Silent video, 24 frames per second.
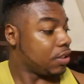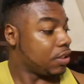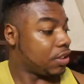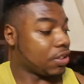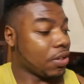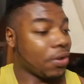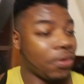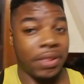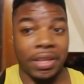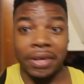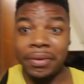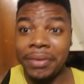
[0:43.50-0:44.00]

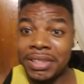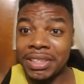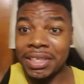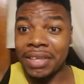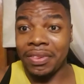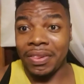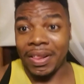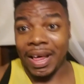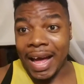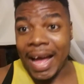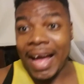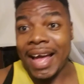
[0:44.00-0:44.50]
So there is a
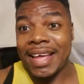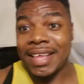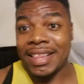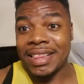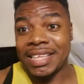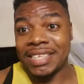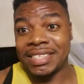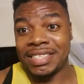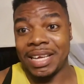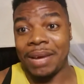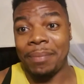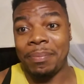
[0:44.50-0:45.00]
lot in
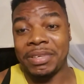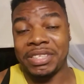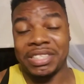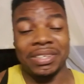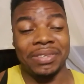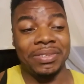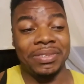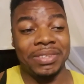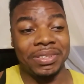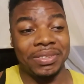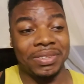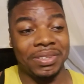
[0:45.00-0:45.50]
this
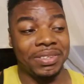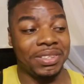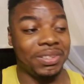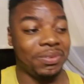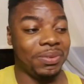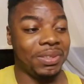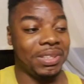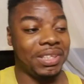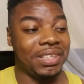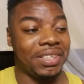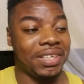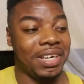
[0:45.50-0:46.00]
episode, dude. It was a
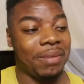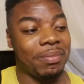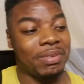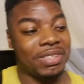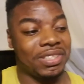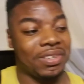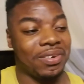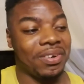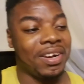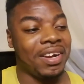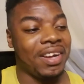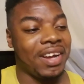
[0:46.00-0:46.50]
really good
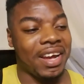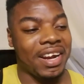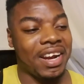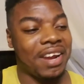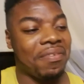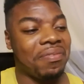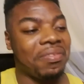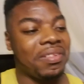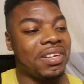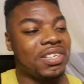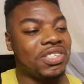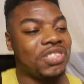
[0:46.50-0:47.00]
episode. I
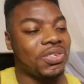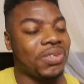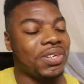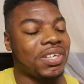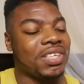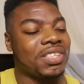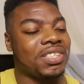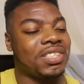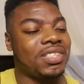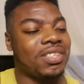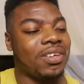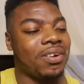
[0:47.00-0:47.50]
definitely enjoyed
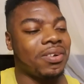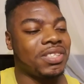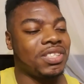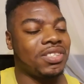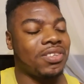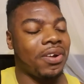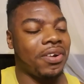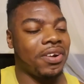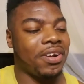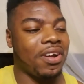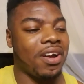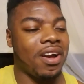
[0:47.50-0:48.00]
it. So it
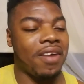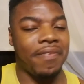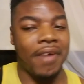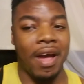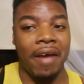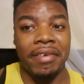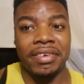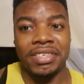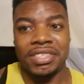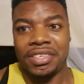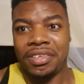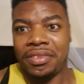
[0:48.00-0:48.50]
started off,
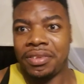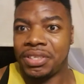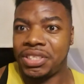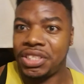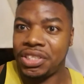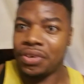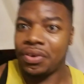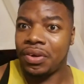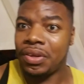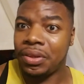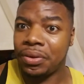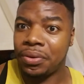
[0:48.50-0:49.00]
obviously, they're
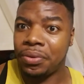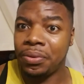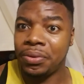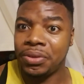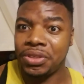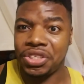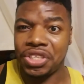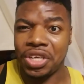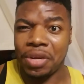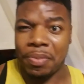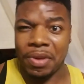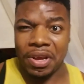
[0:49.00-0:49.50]
still on the
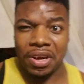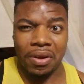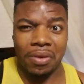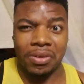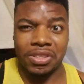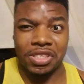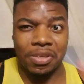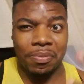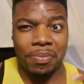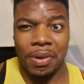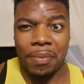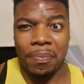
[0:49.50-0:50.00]
cruise ship. I know
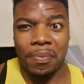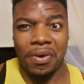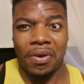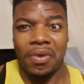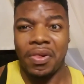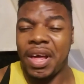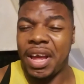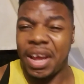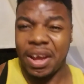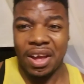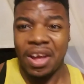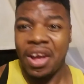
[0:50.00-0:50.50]
some people are
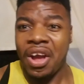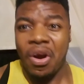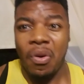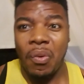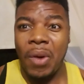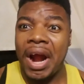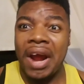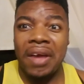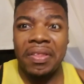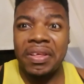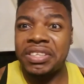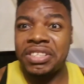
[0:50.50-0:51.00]
like,
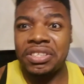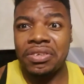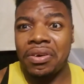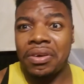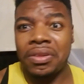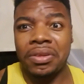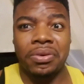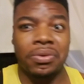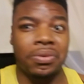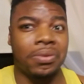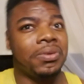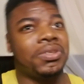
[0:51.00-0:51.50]
why are they still on
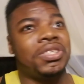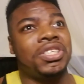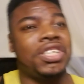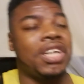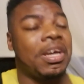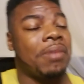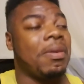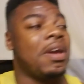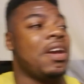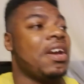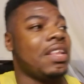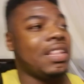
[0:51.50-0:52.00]
the cruise
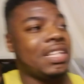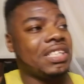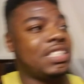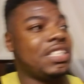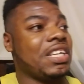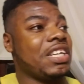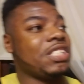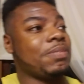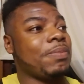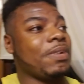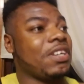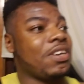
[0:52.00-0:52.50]
ship? This
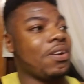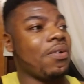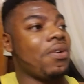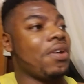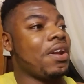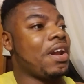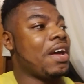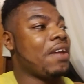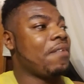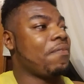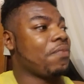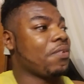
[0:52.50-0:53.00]
thing's been
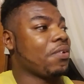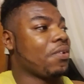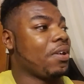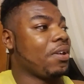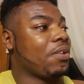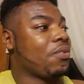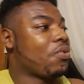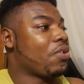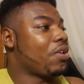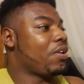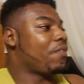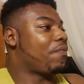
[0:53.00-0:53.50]
going on for
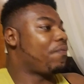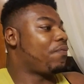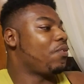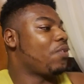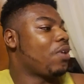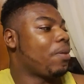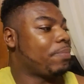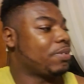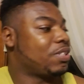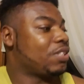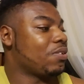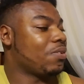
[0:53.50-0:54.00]
like quite a few
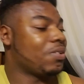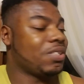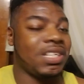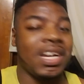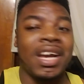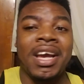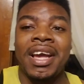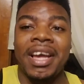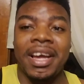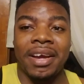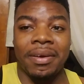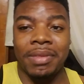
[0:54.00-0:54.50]

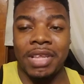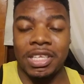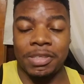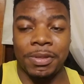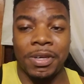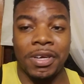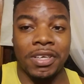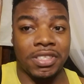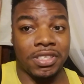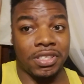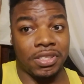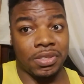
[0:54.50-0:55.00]
episodes. That's
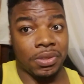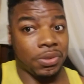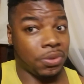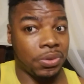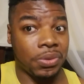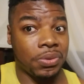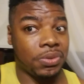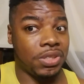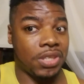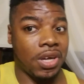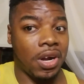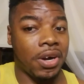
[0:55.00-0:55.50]
because it's the
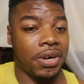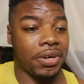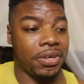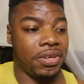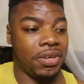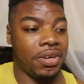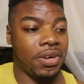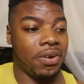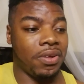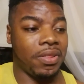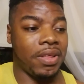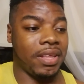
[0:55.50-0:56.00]
cruise arc,
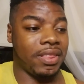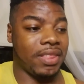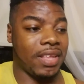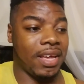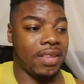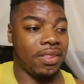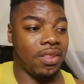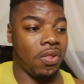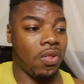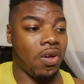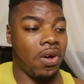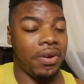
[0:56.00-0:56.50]
you know? Like, they
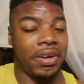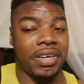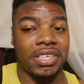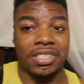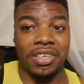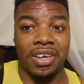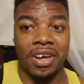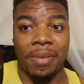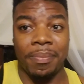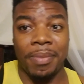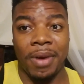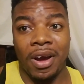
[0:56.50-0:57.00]
had the Longest
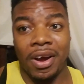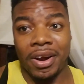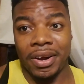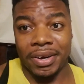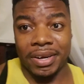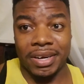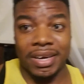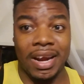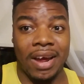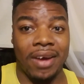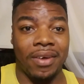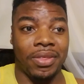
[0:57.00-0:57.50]
Cup
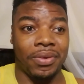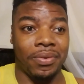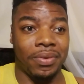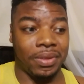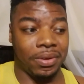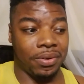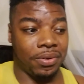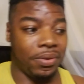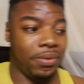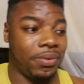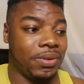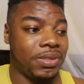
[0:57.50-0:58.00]
arc, now they're in the
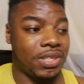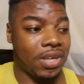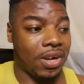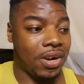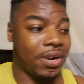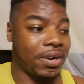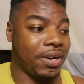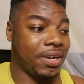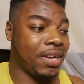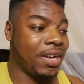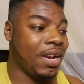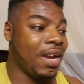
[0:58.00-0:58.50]
cruise arc.